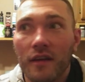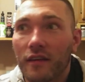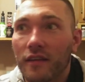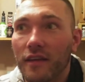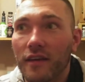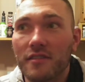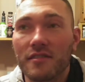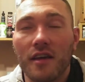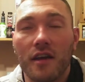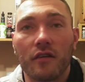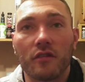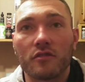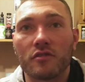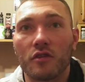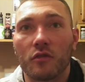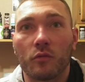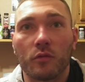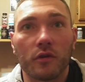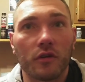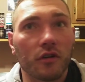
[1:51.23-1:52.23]
That's how it's
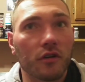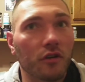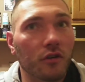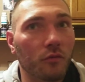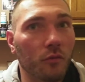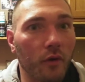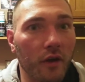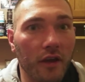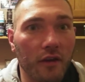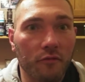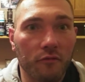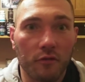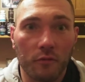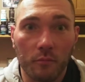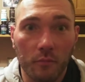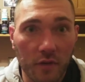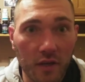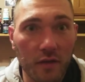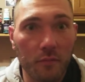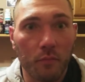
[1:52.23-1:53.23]
a real good way for
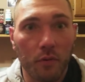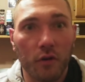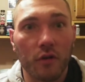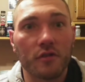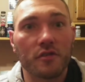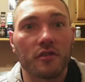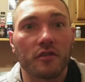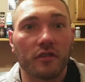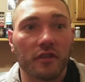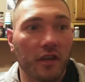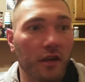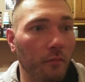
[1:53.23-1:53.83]
me personally.